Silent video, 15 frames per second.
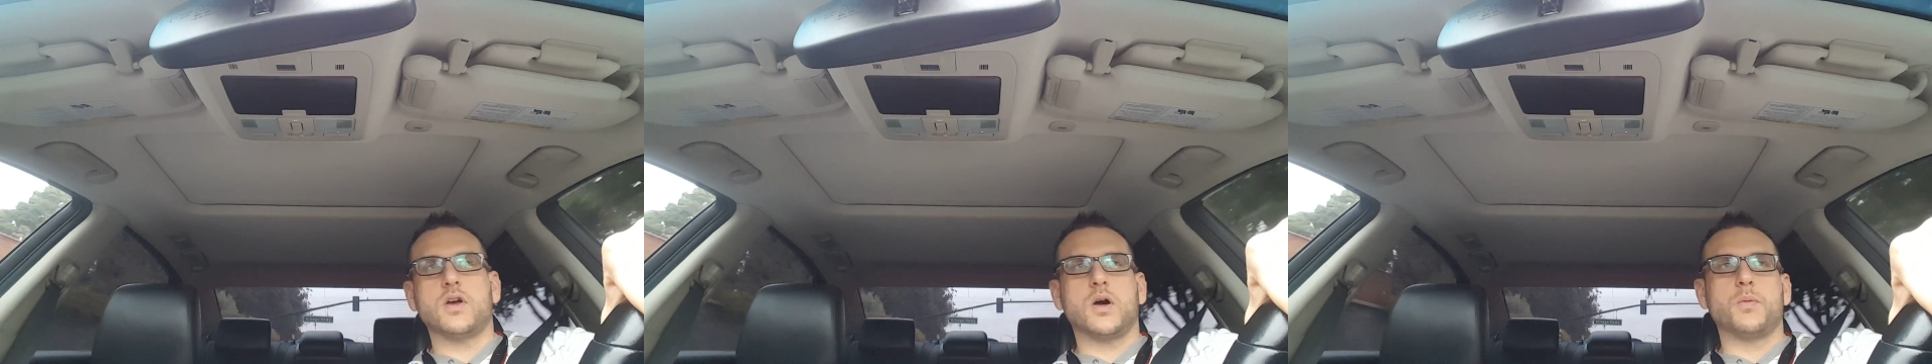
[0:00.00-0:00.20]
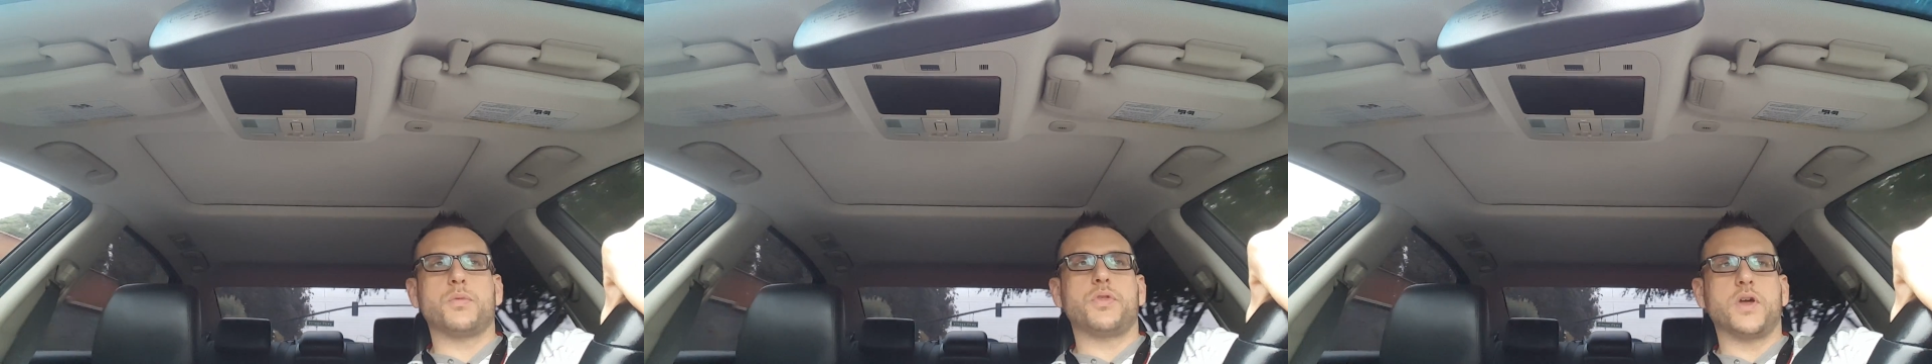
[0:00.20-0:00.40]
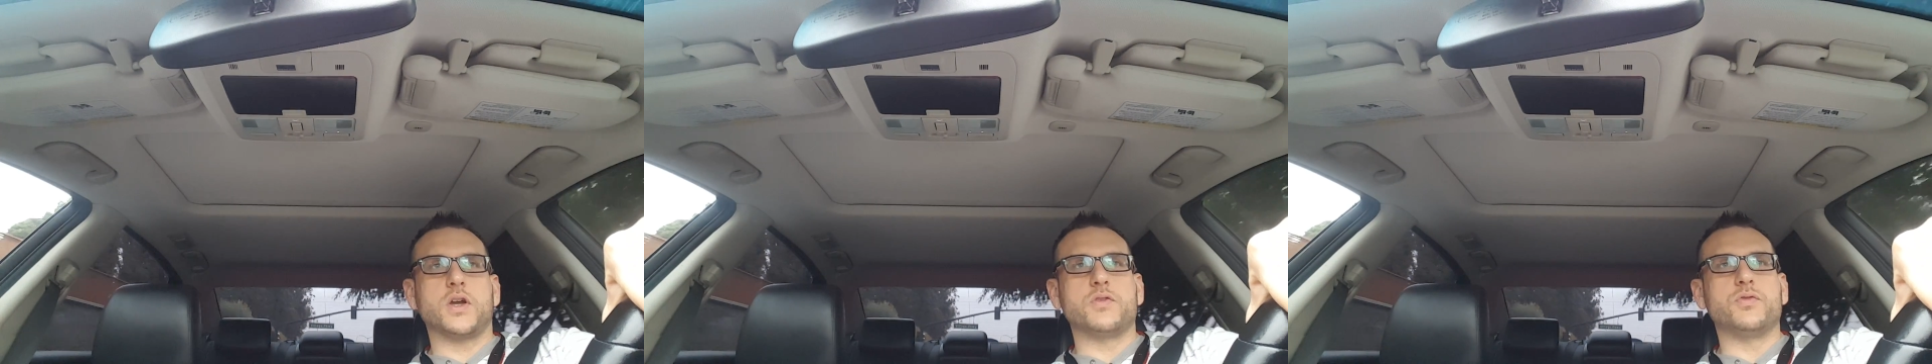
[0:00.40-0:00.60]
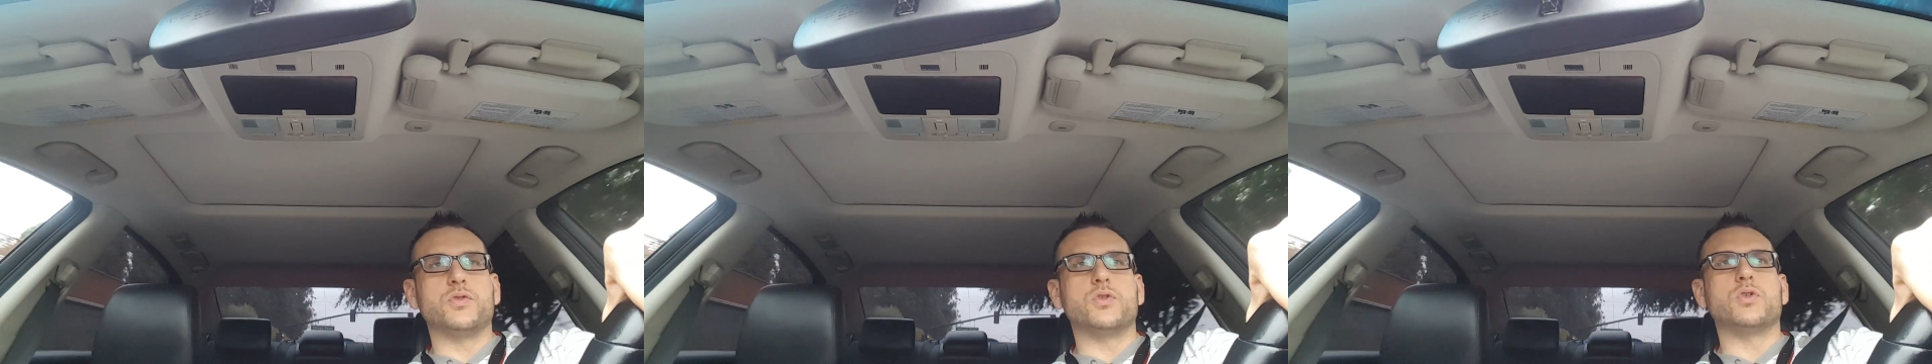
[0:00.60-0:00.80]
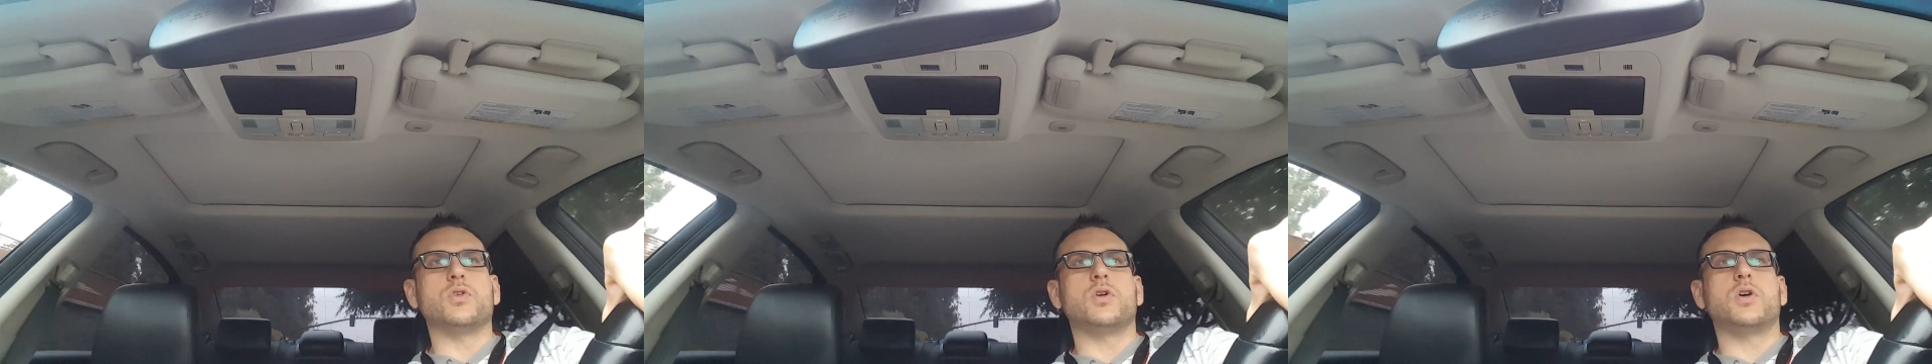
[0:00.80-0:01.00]
I'm
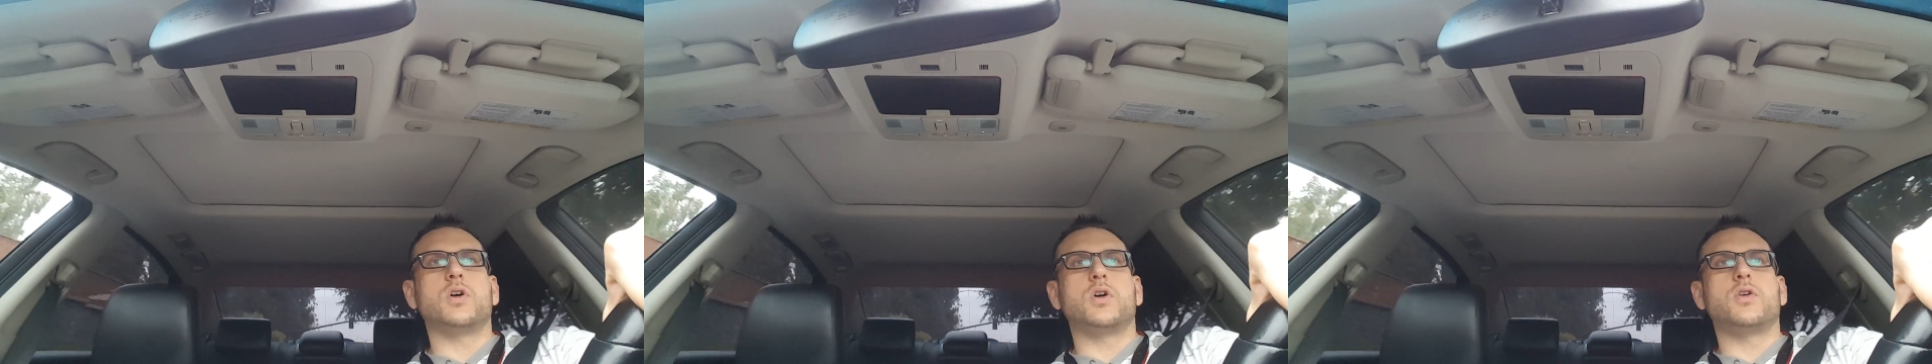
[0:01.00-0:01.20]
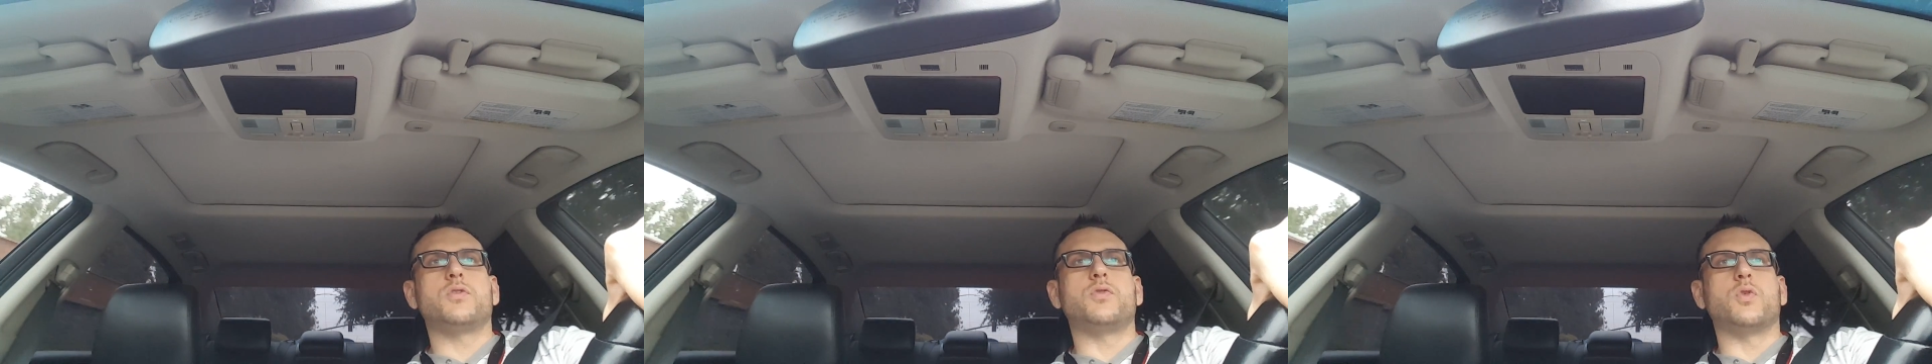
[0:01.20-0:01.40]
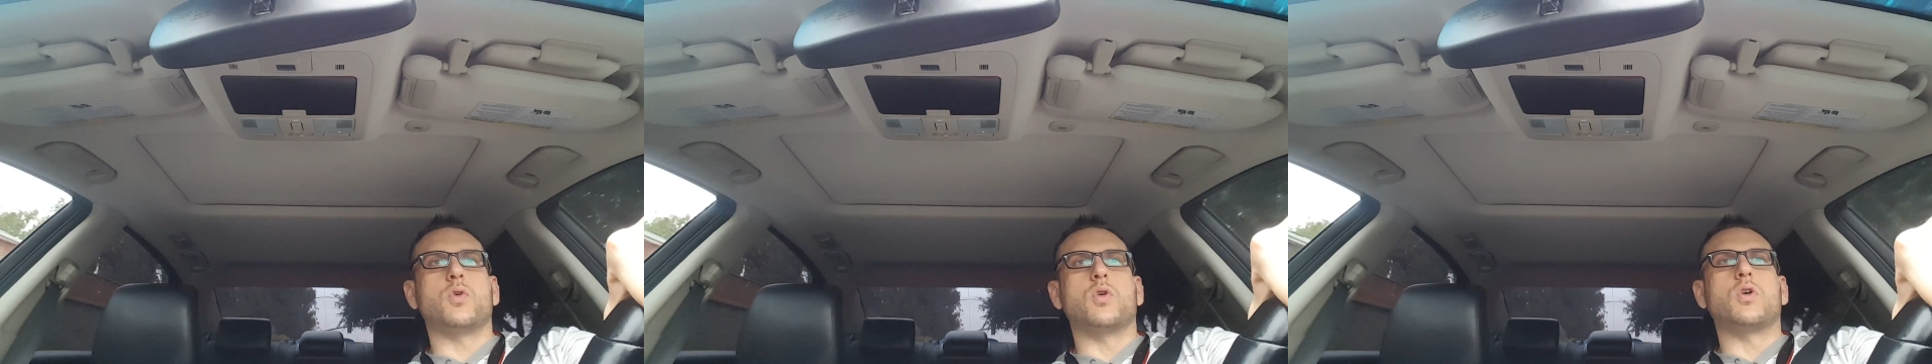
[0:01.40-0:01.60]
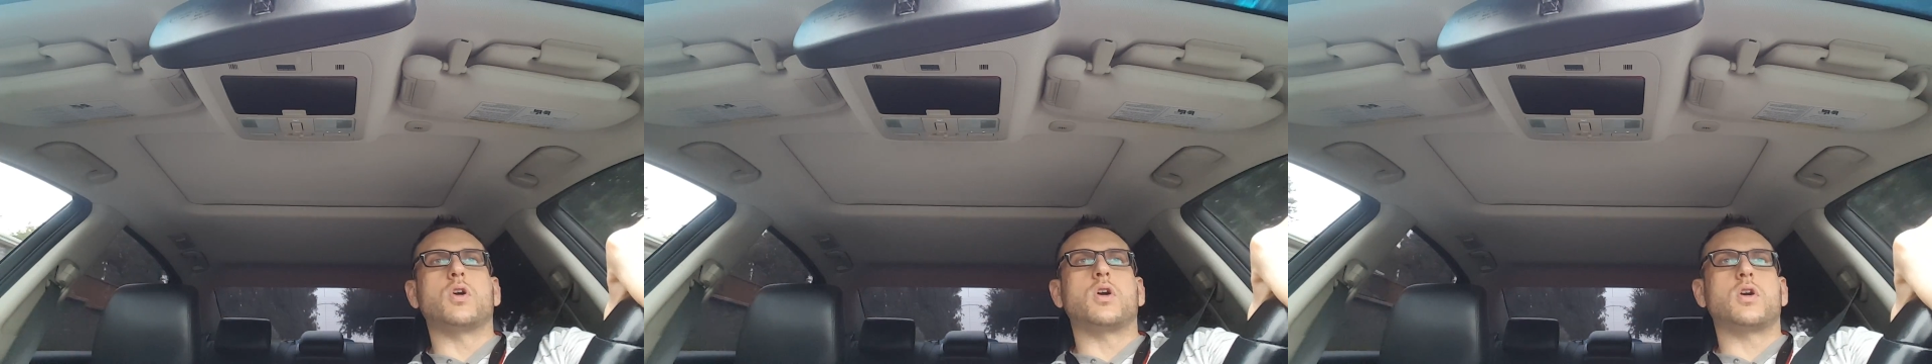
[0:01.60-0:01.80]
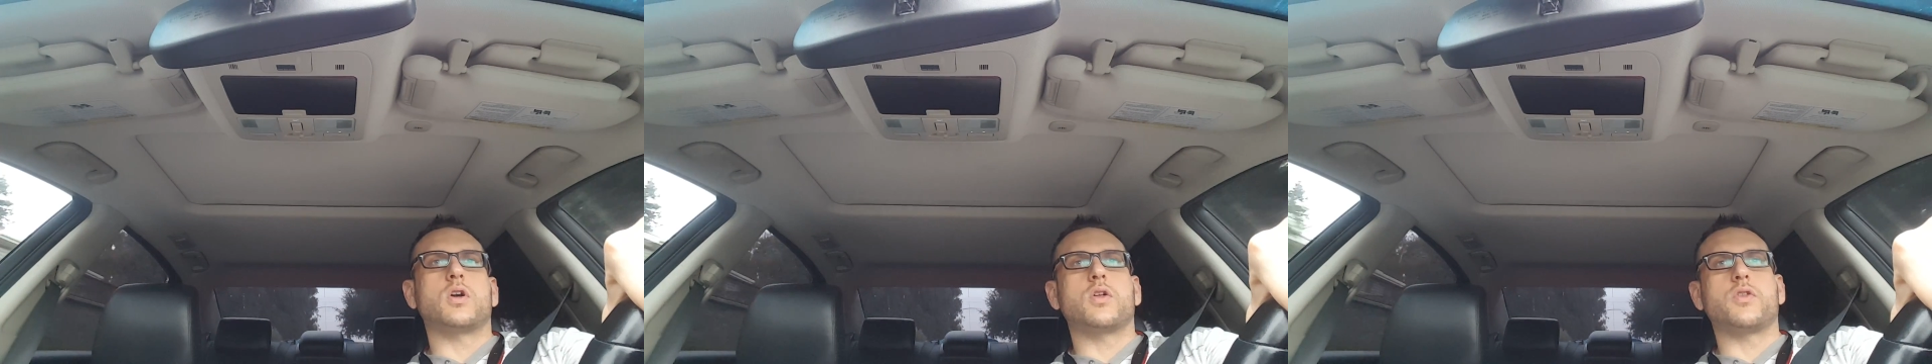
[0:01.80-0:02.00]
thankful
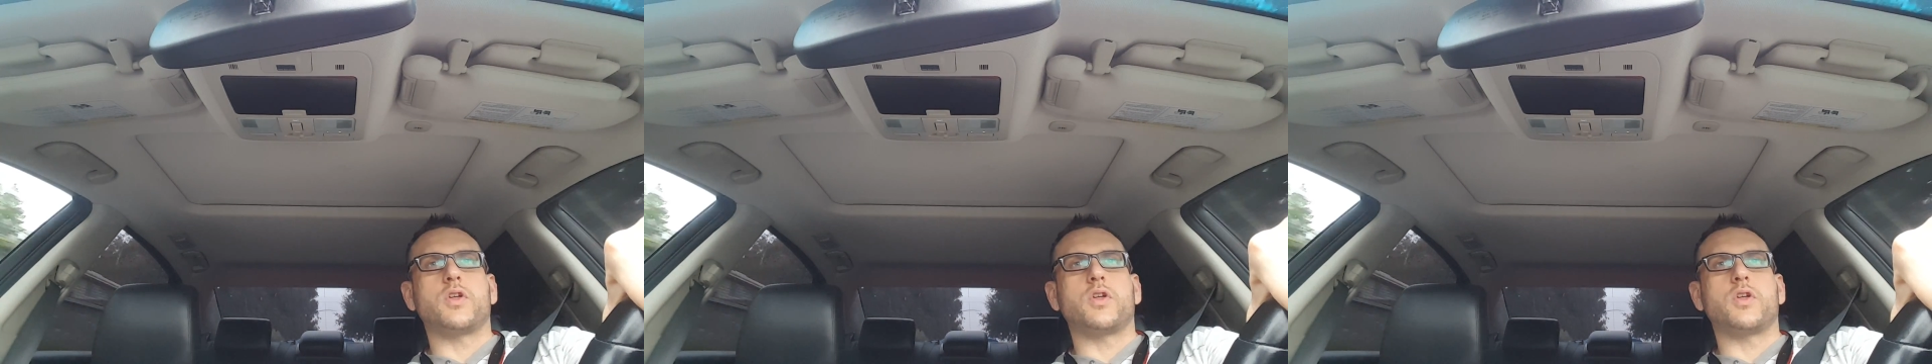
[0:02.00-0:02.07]
for